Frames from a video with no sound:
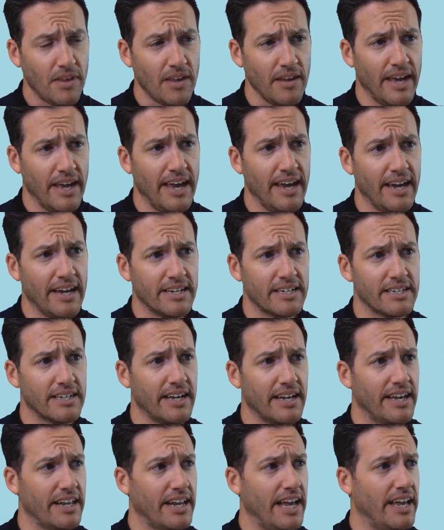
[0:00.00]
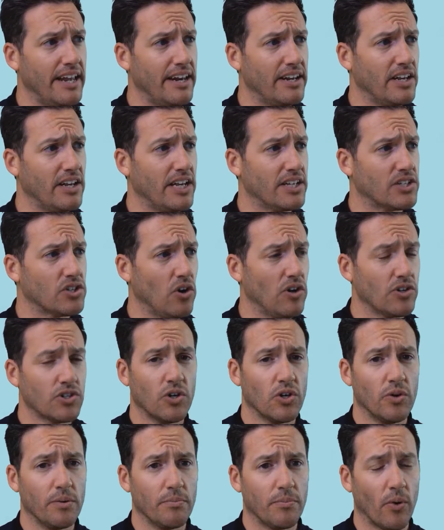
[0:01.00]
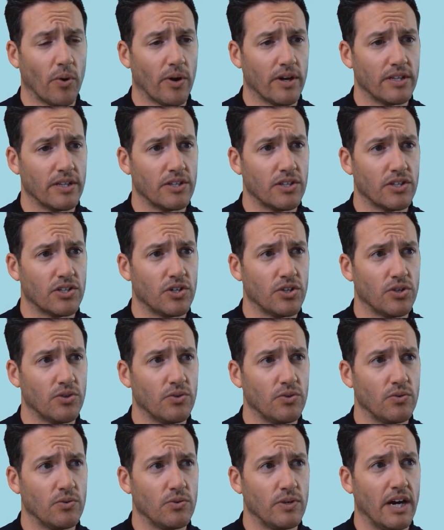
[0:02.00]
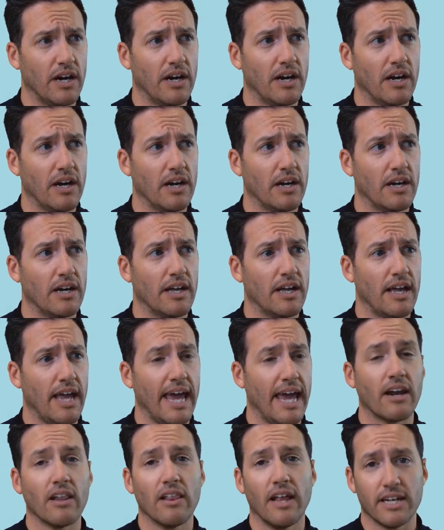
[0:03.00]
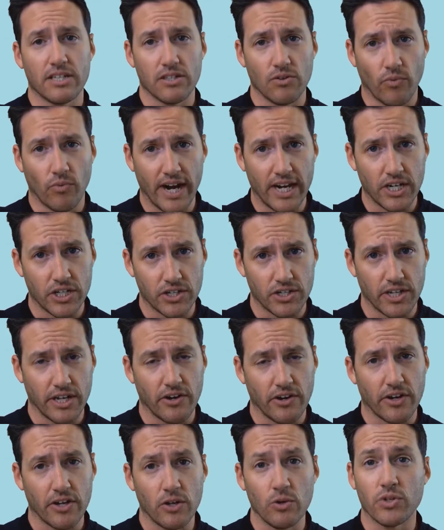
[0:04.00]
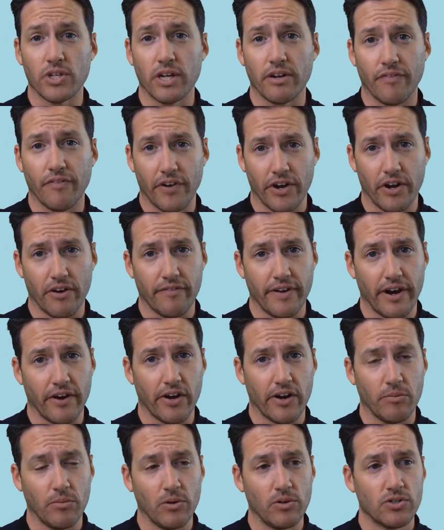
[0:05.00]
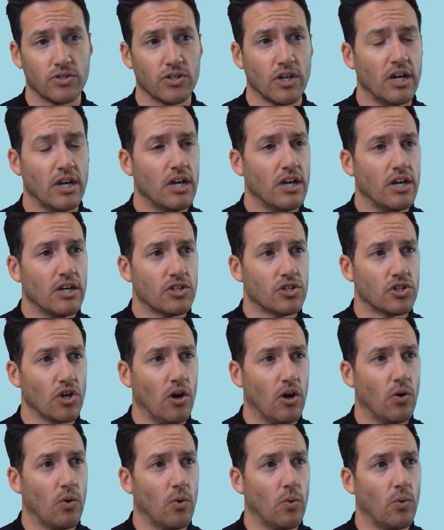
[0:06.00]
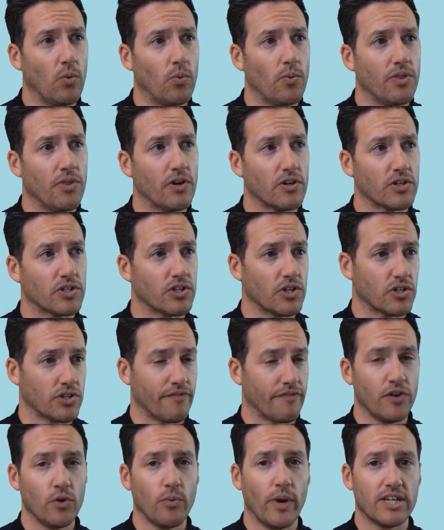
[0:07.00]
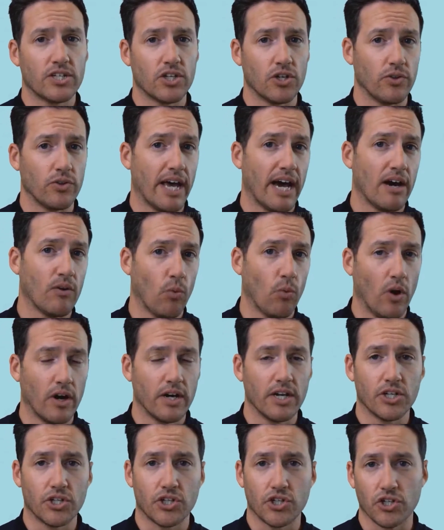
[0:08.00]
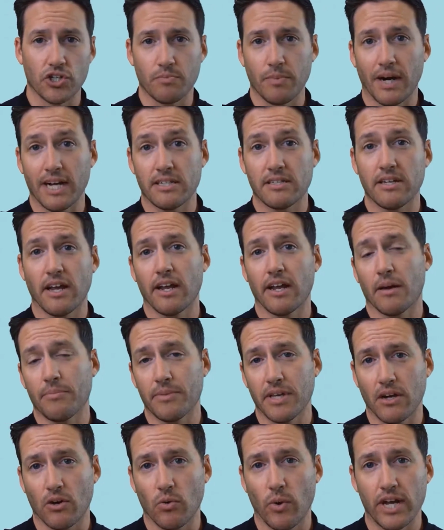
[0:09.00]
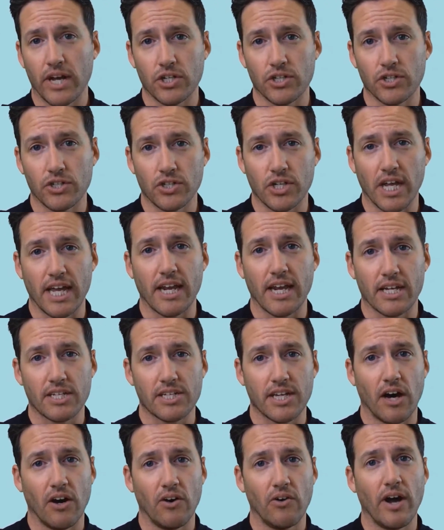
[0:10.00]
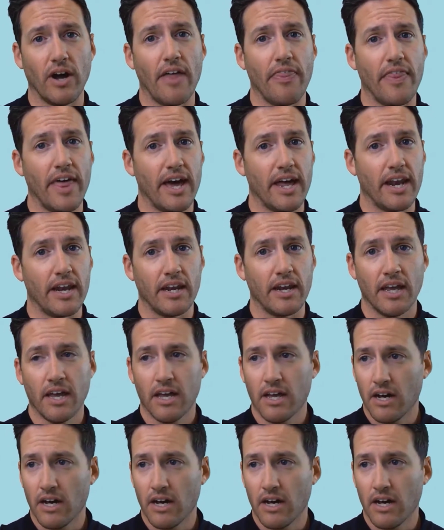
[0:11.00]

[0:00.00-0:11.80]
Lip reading: And it's also important to analyze the ranges that you're using for your variables. So there's a few ways to do that. One is just by setting up the equations in Excel and then